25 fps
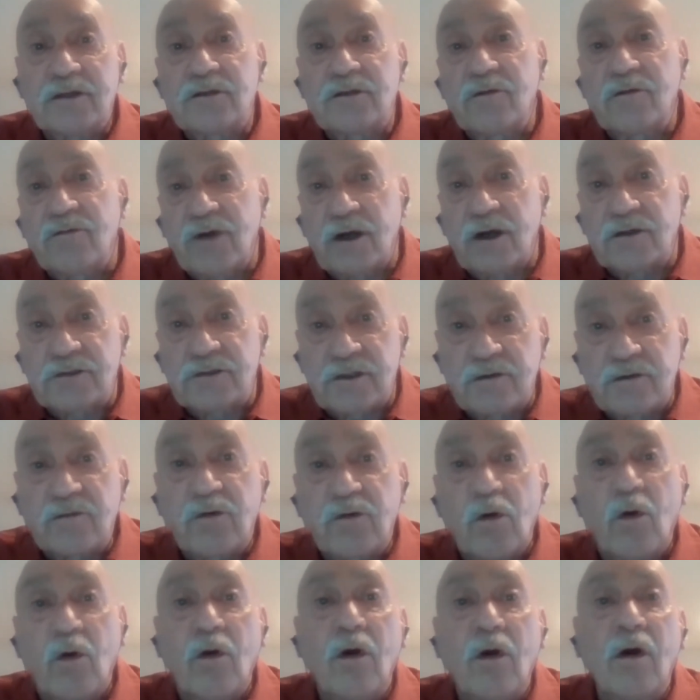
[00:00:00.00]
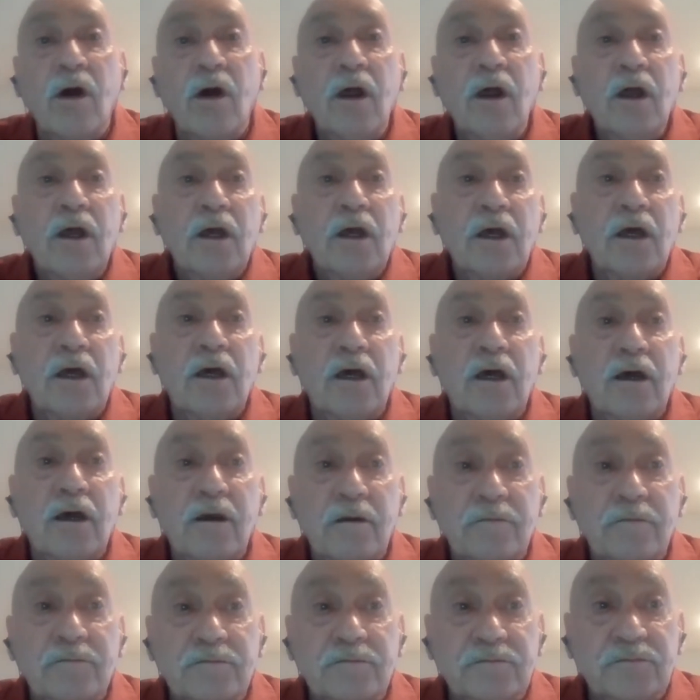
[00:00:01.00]
2004.
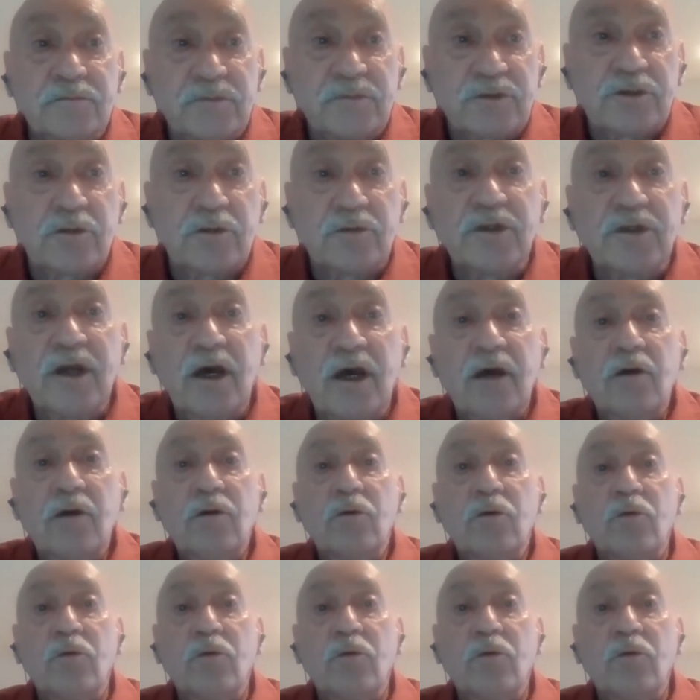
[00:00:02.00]
Um, so now